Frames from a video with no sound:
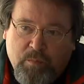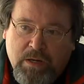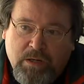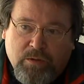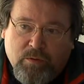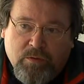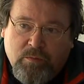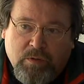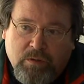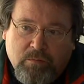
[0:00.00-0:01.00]
meeting
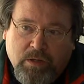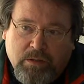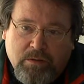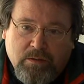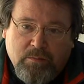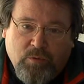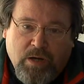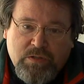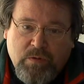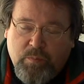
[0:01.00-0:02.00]
you at, at, at uh,
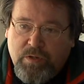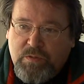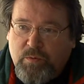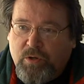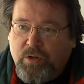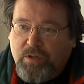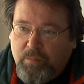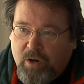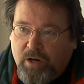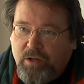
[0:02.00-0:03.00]
Brasserie Pittsburgh and the
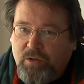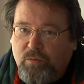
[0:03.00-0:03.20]
market.